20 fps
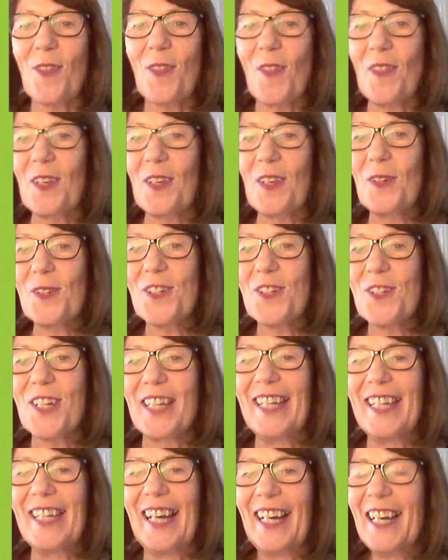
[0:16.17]
other than the
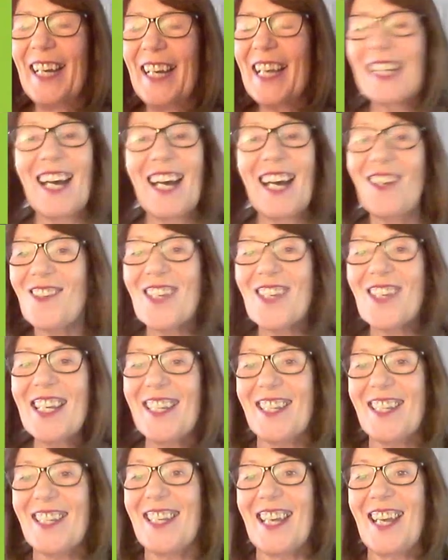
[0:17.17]
ocean. Can't
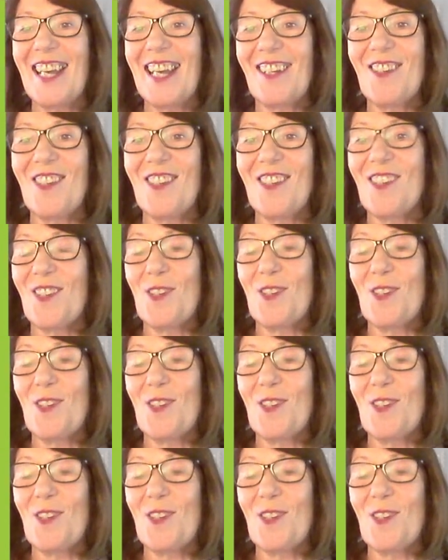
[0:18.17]
see it today because